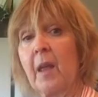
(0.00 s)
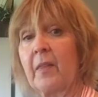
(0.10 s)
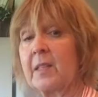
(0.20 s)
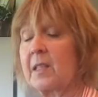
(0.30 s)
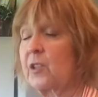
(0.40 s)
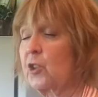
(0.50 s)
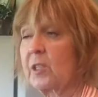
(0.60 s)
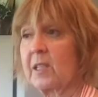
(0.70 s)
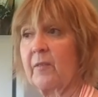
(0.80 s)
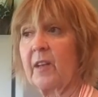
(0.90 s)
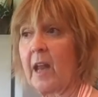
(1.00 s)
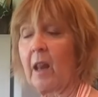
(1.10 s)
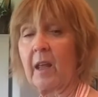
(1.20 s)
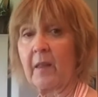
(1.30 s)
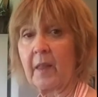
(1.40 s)
This is just the
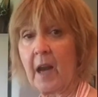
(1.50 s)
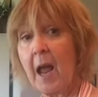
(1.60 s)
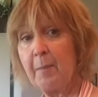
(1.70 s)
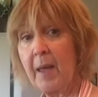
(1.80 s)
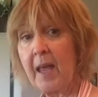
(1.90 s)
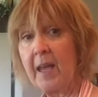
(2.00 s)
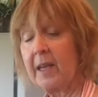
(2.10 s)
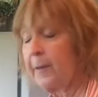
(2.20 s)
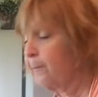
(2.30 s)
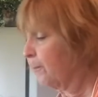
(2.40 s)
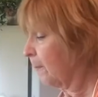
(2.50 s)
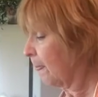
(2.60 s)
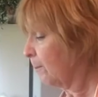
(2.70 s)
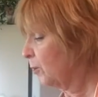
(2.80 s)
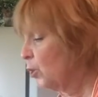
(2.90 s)
vanilla that I make,
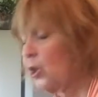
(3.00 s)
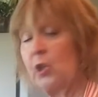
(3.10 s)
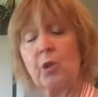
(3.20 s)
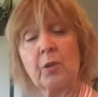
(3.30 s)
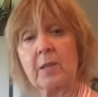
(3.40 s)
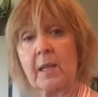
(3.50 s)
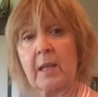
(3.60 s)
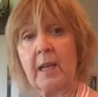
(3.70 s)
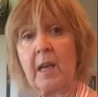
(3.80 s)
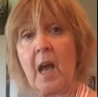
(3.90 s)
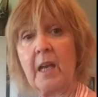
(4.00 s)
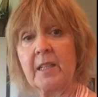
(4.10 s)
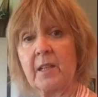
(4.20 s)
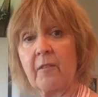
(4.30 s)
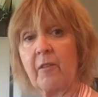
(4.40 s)
but you can use any
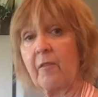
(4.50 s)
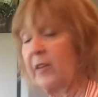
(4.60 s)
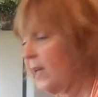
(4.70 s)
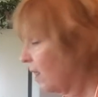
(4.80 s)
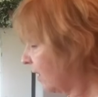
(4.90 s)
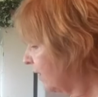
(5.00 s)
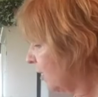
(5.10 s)
kind of vanilla that you